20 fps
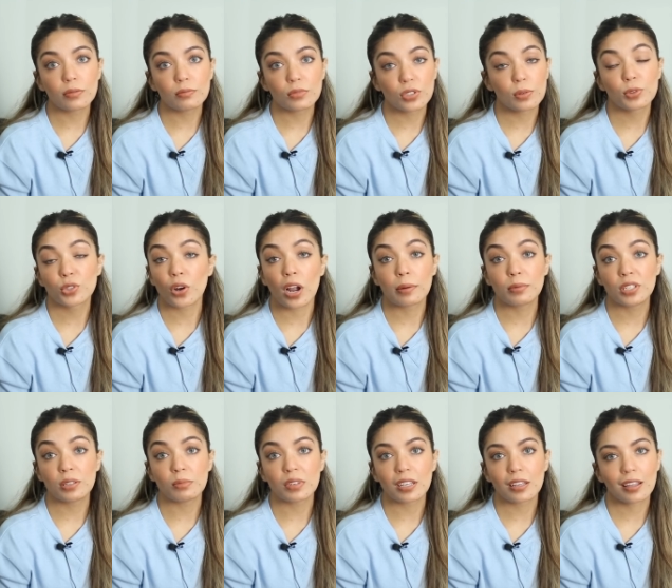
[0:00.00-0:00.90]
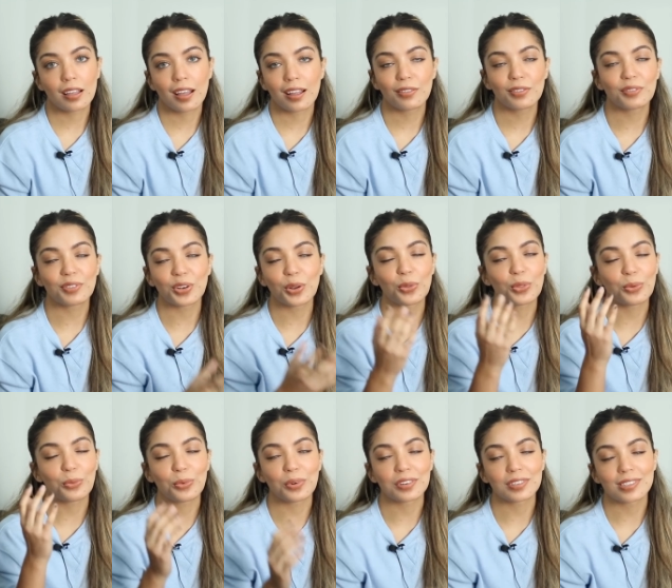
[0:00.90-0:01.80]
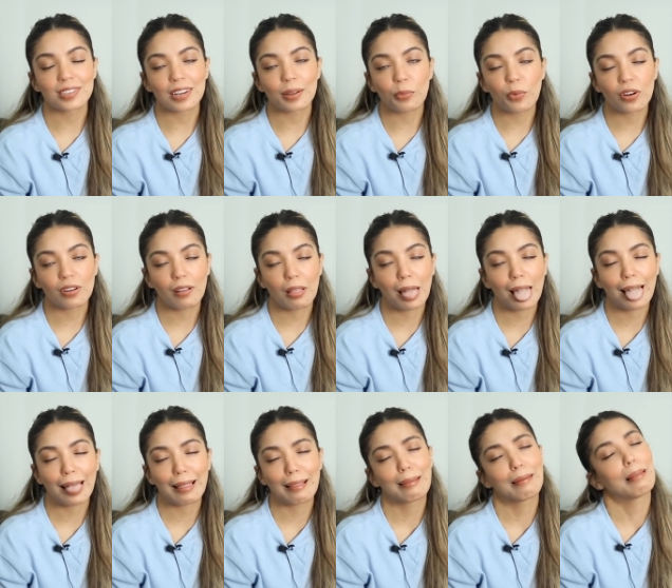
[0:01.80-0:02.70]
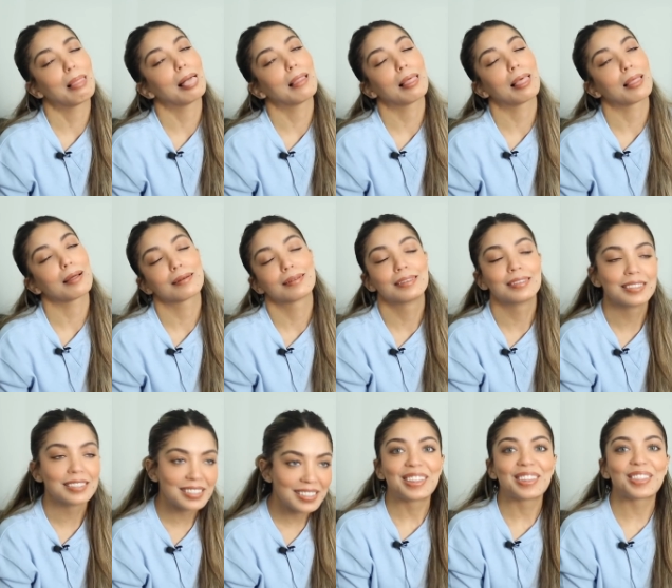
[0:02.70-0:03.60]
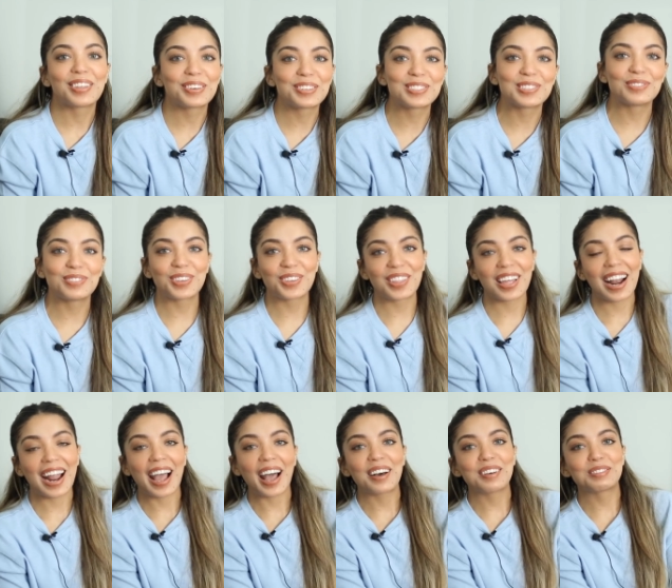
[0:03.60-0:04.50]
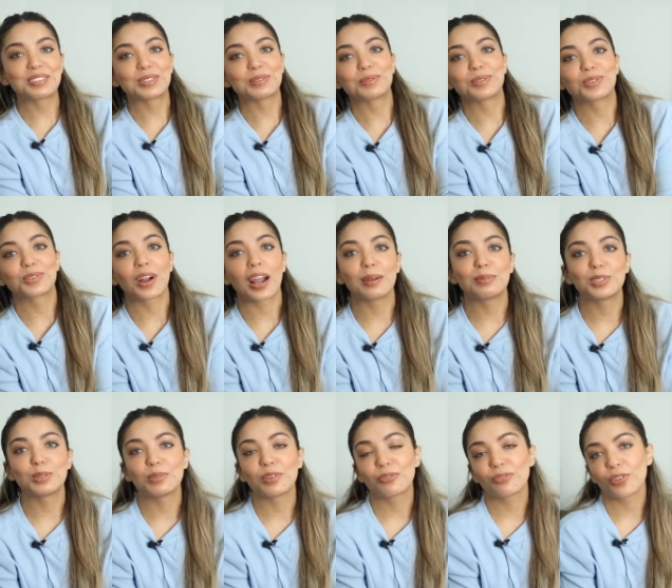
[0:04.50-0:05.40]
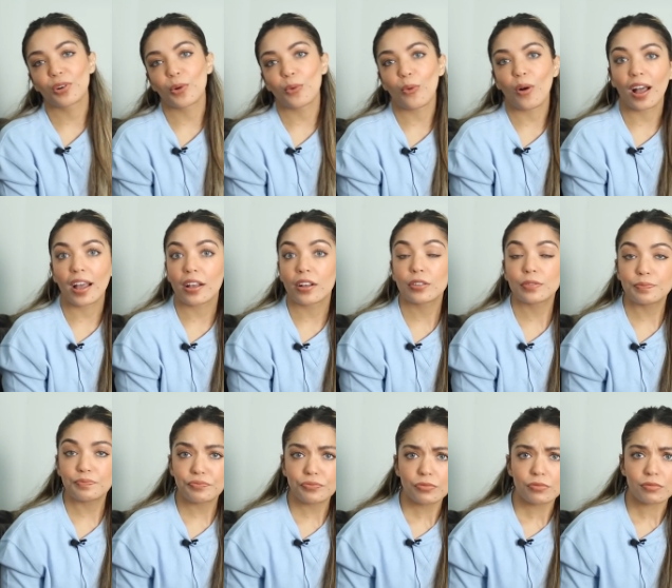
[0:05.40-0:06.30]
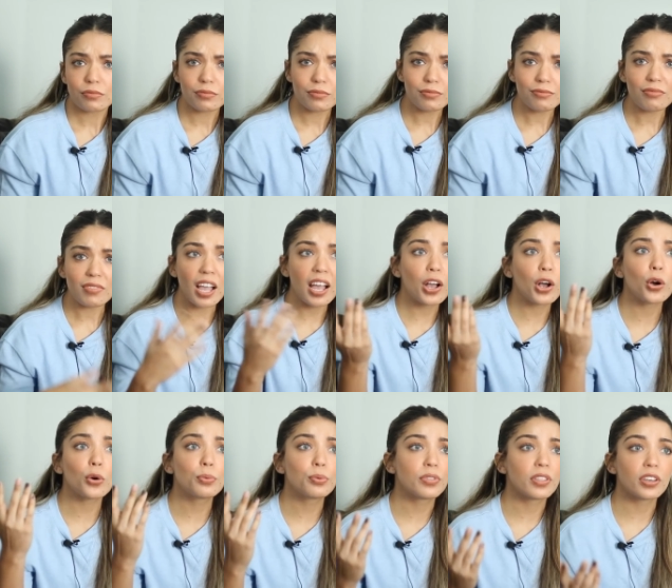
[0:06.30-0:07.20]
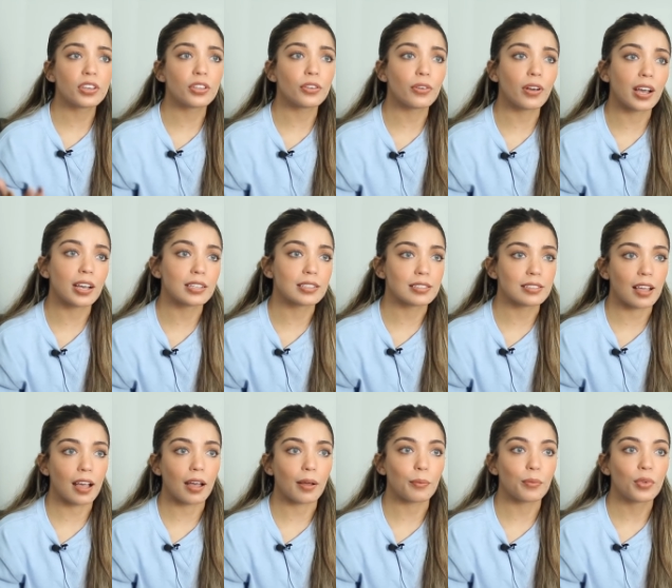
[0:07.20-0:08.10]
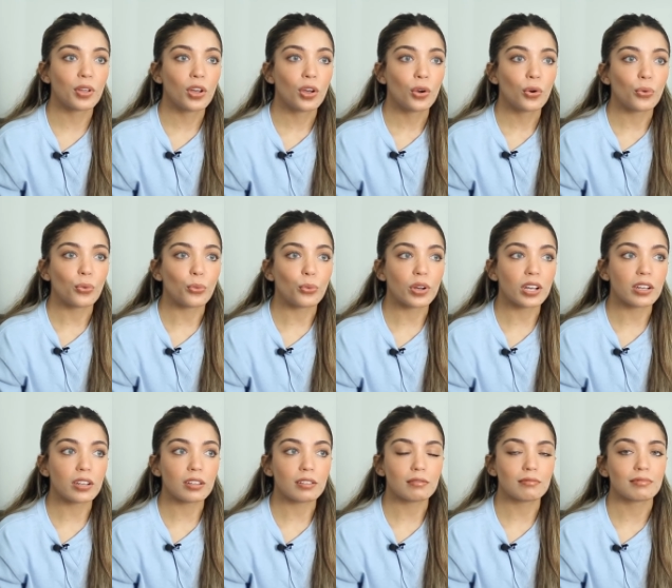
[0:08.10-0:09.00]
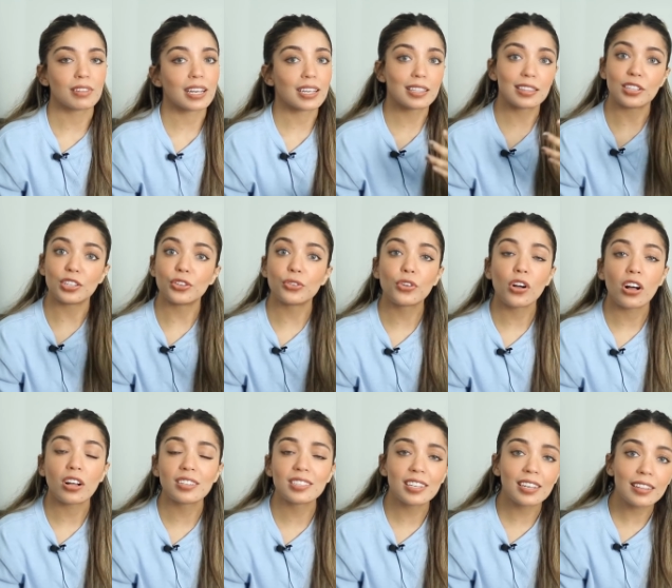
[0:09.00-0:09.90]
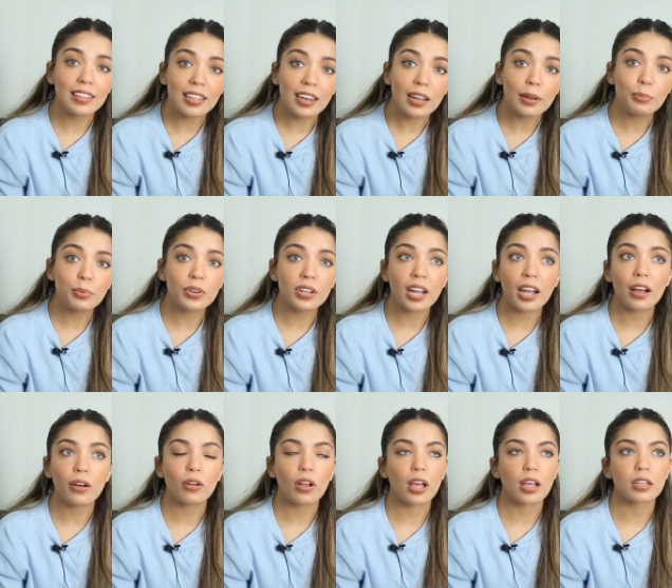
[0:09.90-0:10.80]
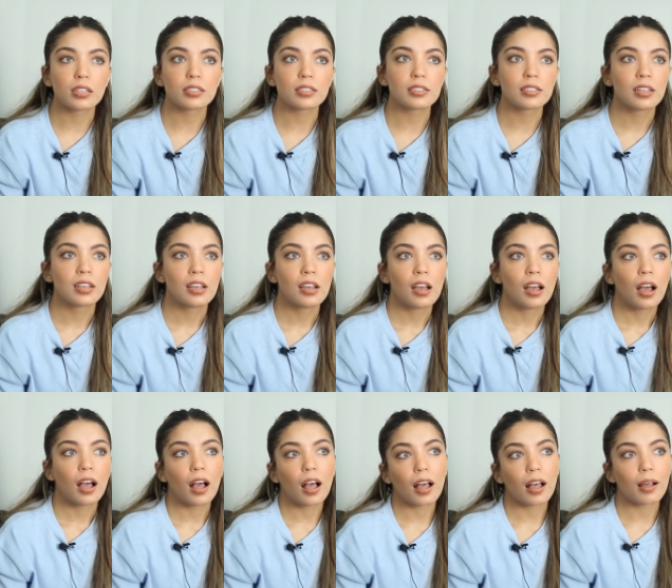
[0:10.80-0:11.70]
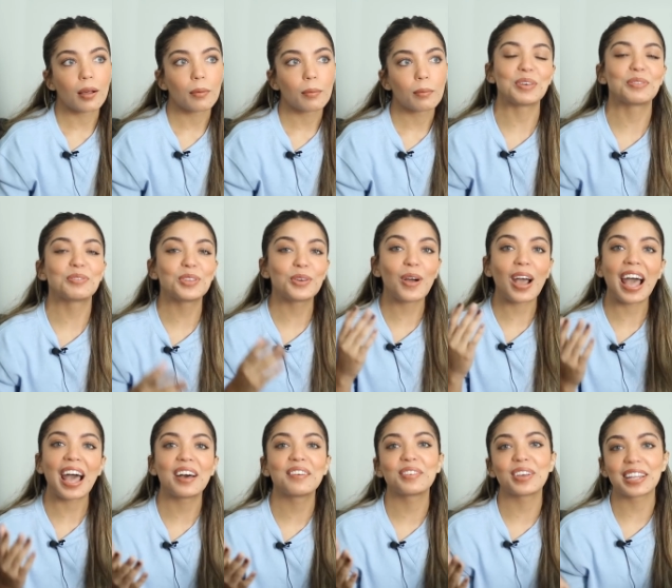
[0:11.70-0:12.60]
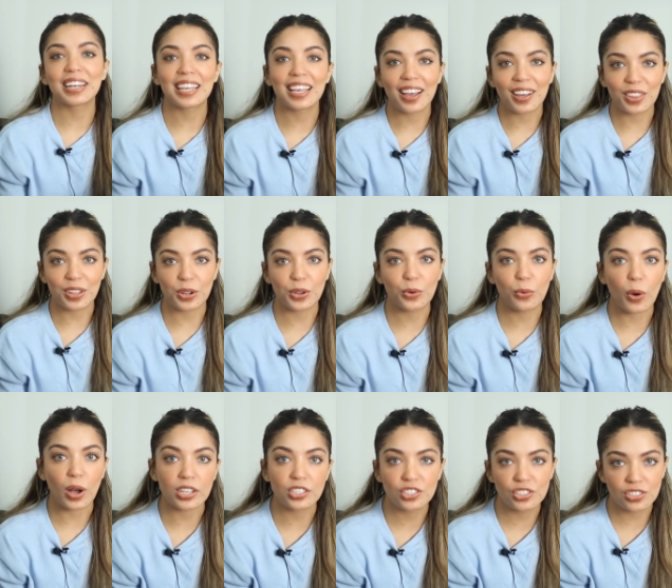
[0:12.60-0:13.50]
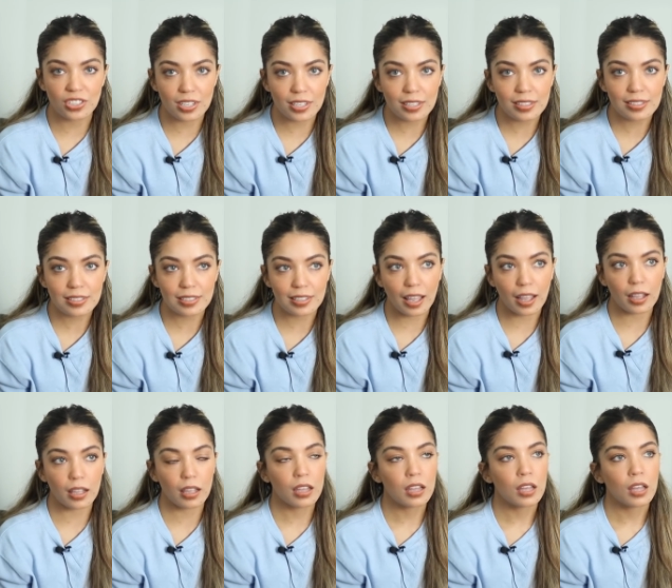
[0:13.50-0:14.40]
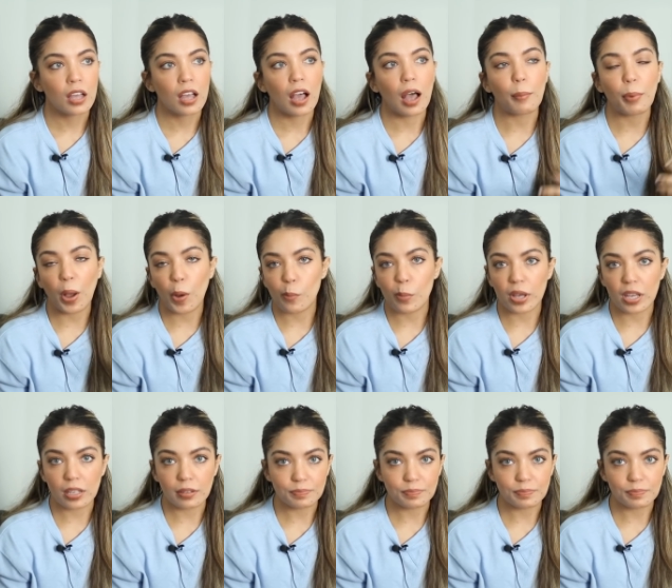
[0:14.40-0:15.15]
subscribed to me, I don't even know the words anymore. Those of you that have subscribed to me for a while, I hope that you guys will like the new content that I put out. And if you have any other questions, like about